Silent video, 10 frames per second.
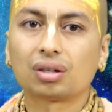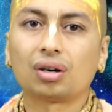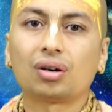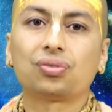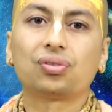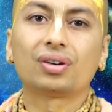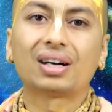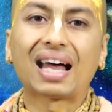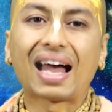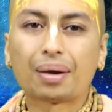of
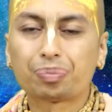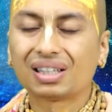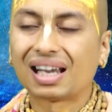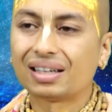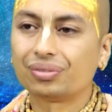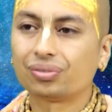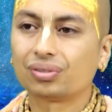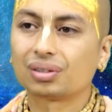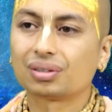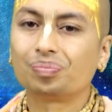happy life,
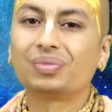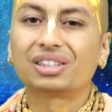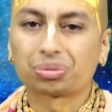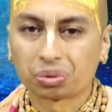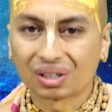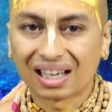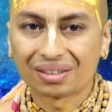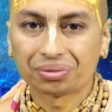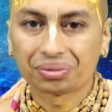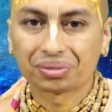blissful life.